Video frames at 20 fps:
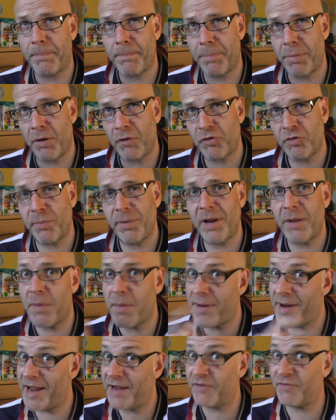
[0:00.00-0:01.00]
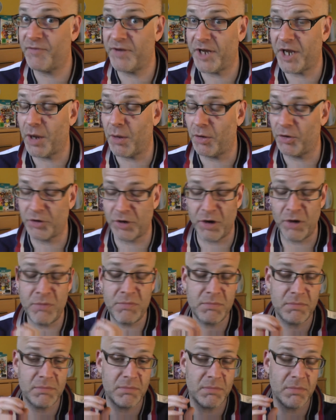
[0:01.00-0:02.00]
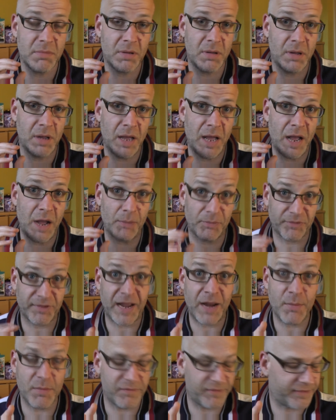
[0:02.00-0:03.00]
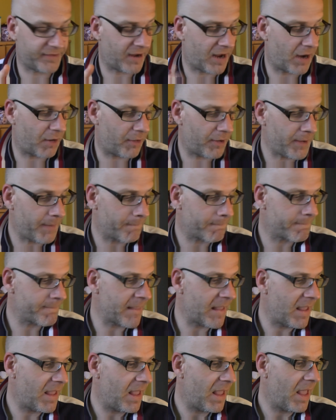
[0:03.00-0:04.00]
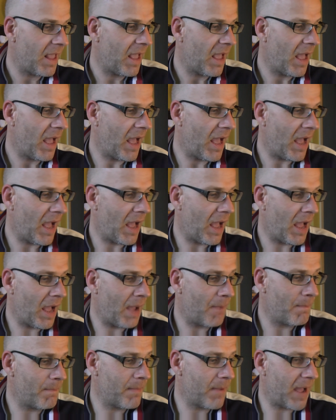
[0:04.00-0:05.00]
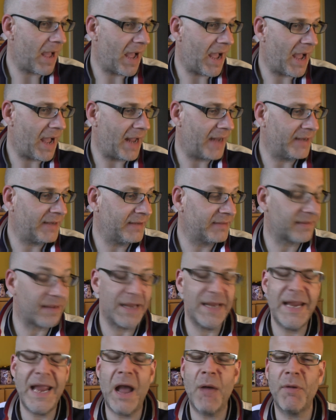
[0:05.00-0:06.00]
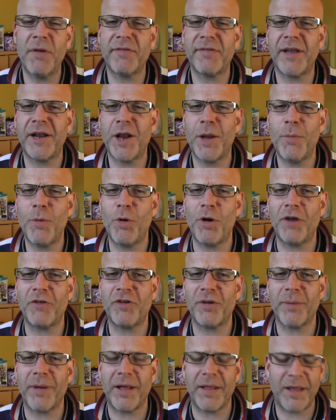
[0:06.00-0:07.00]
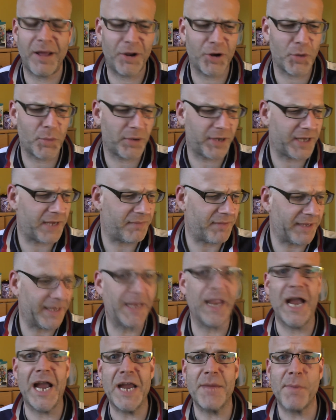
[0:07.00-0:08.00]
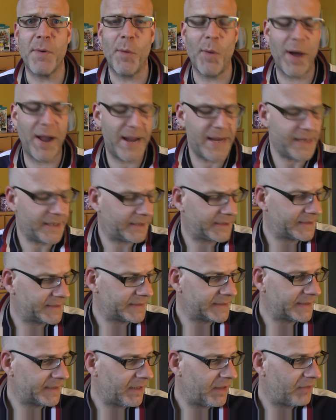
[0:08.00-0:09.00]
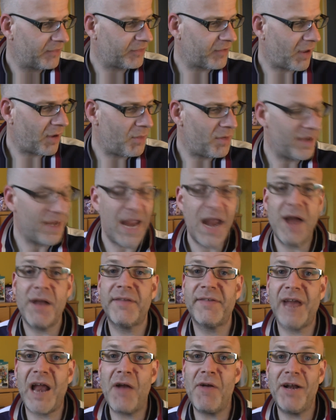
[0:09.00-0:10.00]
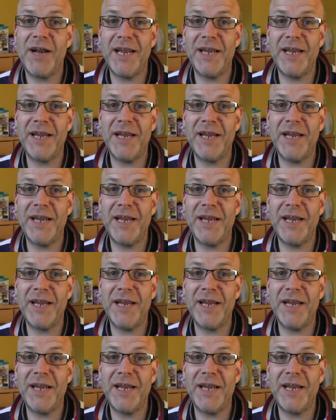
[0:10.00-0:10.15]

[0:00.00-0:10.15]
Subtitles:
possibly in the next video I do. I'm staying with Atari, and yeah, I won't say no more actually about that. I don't want to give the game away. So yeah, Atari